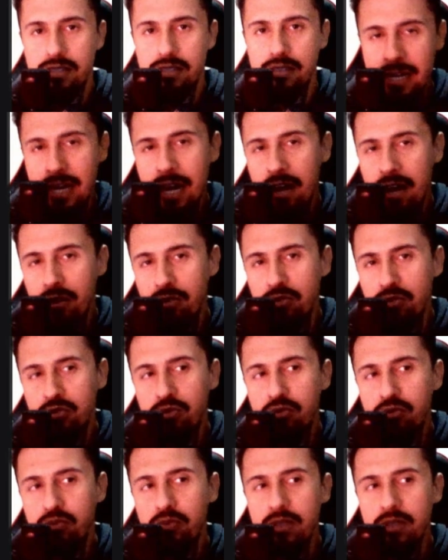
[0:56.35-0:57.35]
How do
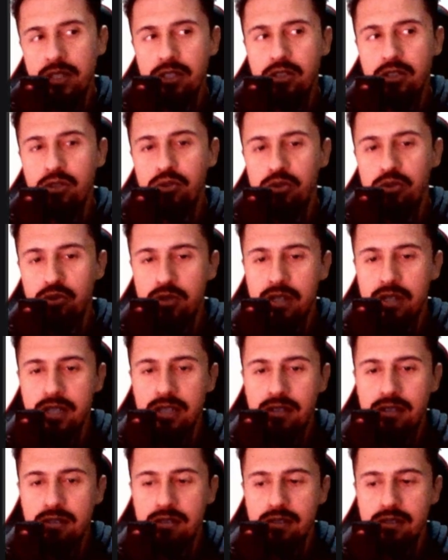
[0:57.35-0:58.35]
we usually
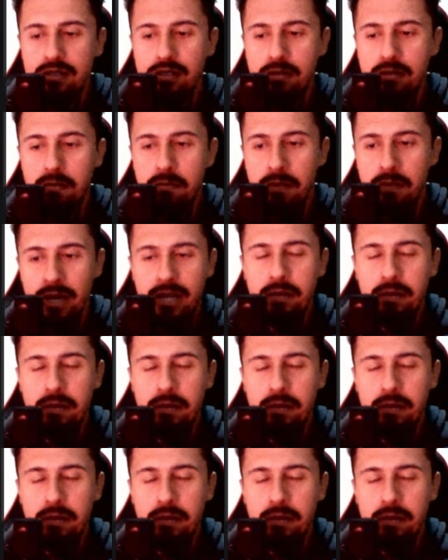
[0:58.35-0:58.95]
make